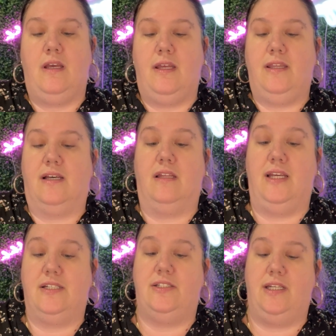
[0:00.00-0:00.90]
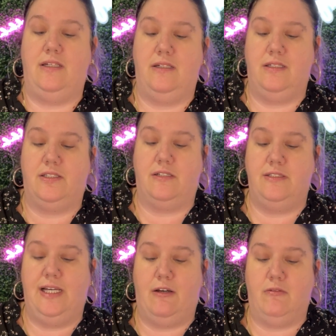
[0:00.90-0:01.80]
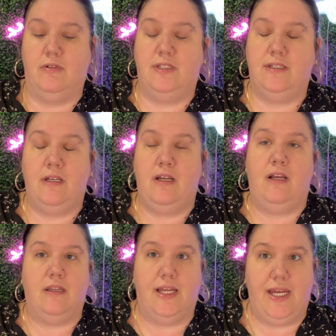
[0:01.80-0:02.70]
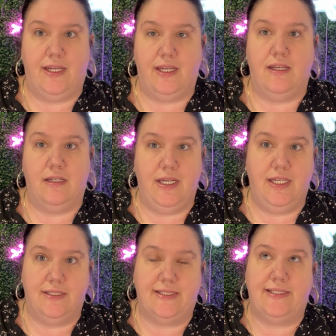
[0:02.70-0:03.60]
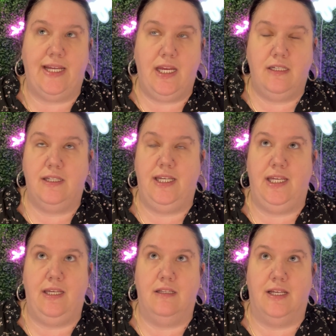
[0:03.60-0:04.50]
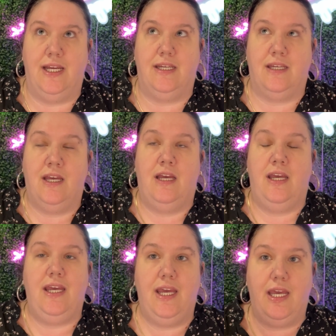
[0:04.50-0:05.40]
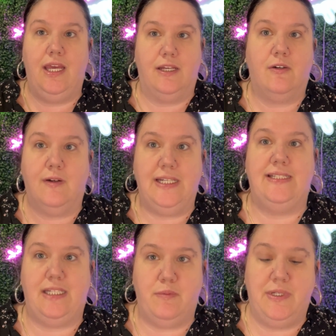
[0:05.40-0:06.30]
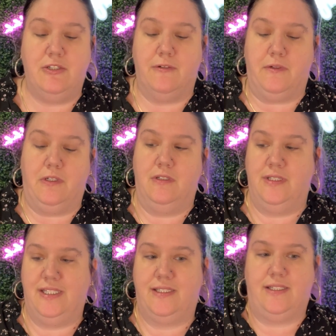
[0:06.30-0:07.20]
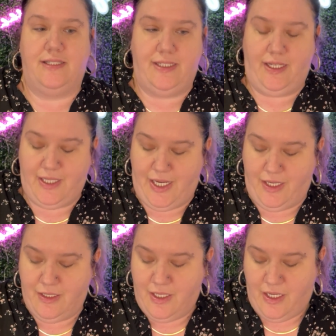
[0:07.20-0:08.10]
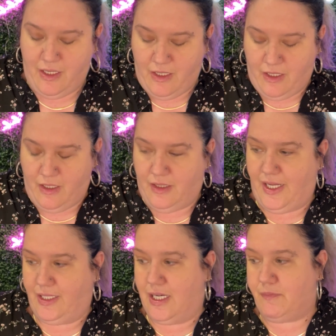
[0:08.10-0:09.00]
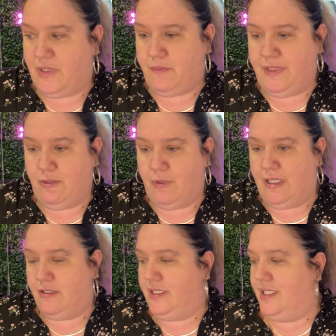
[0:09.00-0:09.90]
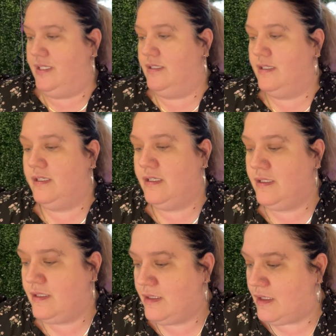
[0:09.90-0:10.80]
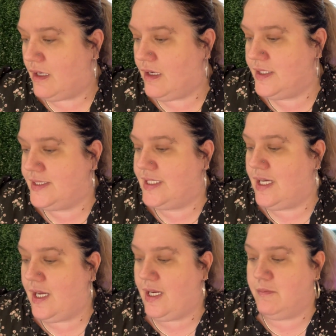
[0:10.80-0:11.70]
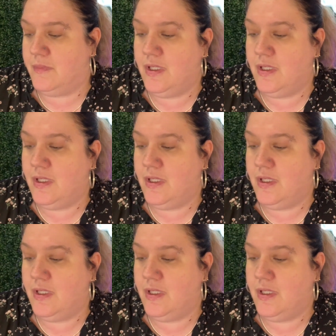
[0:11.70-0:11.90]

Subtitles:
The collection turned out like insanely and crazy beautiful. Let's just say that. Like, I'm gonna be wearing it all the time